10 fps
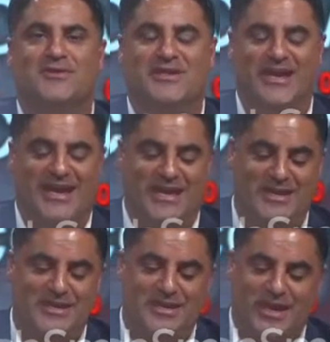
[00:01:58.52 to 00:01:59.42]

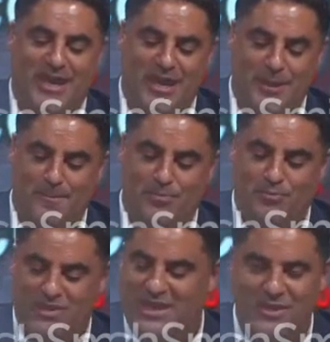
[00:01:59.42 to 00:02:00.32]
okay, um,
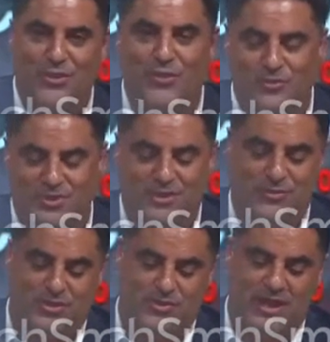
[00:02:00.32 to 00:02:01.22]
but get the whole thing
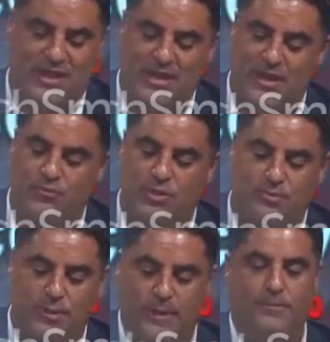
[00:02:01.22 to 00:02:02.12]
when you can. And
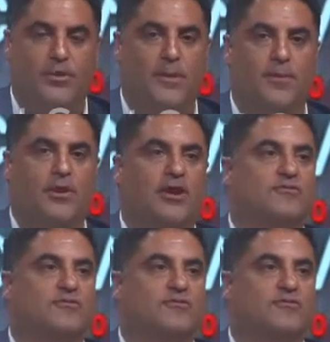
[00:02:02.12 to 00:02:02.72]
we uh, put up our